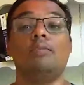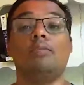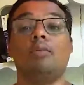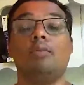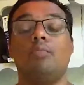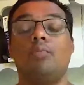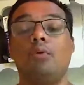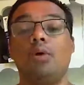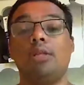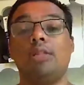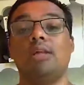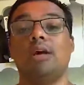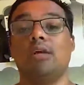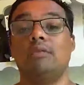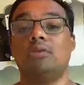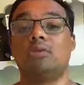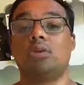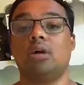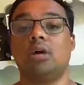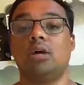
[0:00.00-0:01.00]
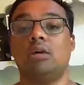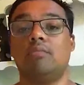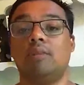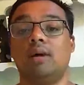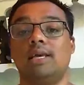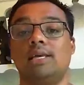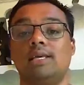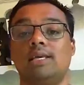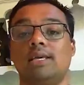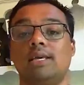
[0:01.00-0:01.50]
But the point that I'm trying to
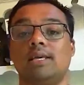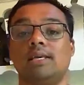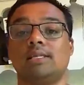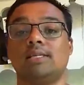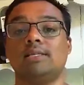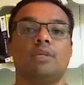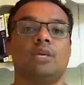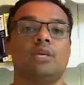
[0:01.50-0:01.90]
make is,